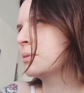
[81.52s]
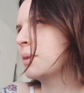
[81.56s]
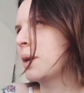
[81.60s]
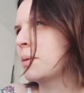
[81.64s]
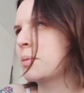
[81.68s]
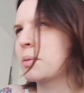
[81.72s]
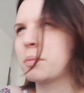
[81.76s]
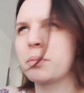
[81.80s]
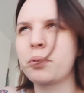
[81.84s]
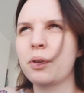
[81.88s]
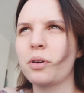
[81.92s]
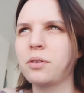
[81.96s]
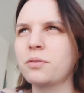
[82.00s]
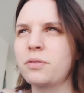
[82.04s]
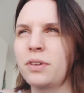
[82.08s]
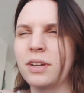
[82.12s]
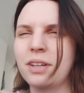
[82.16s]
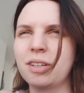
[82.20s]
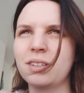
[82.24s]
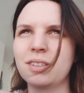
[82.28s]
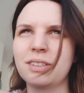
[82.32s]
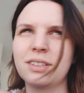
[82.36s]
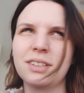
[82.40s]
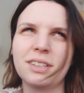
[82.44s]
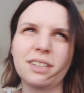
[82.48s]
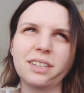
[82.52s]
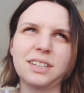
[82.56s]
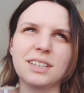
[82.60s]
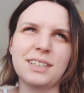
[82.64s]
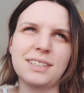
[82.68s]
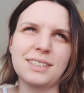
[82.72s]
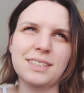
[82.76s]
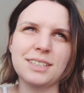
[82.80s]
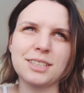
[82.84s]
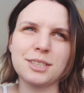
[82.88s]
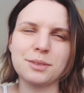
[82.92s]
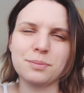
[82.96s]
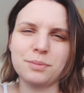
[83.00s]
some ibuprofen,
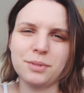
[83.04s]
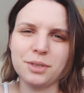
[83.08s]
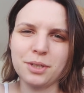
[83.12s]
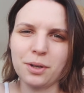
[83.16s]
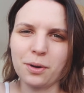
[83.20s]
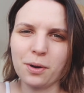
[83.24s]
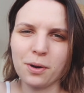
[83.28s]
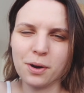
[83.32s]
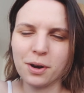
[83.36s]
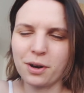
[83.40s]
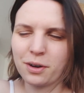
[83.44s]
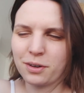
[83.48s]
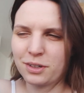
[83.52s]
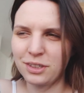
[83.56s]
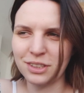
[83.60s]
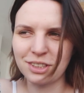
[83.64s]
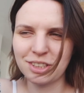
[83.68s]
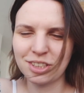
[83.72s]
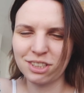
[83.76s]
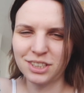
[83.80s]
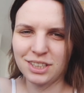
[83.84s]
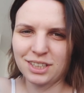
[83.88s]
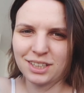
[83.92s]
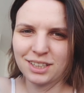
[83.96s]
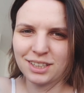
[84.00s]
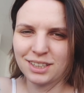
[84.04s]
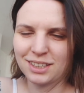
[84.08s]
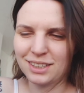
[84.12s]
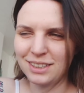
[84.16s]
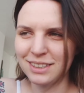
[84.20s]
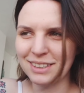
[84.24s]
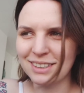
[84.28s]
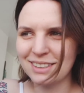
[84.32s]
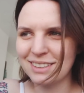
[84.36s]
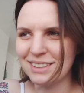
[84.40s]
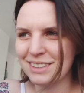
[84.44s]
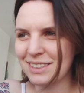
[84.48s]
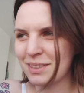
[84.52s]
did some yoga and shit,
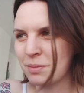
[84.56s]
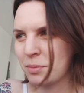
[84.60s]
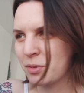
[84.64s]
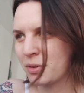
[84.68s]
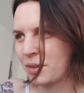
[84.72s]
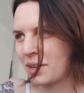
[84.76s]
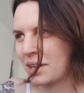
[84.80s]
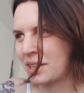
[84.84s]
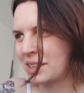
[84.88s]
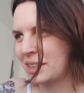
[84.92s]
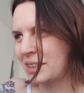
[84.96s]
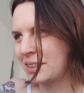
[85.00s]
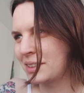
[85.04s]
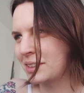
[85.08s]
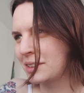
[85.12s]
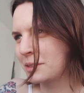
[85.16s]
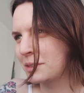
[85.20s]
and I'm all right now.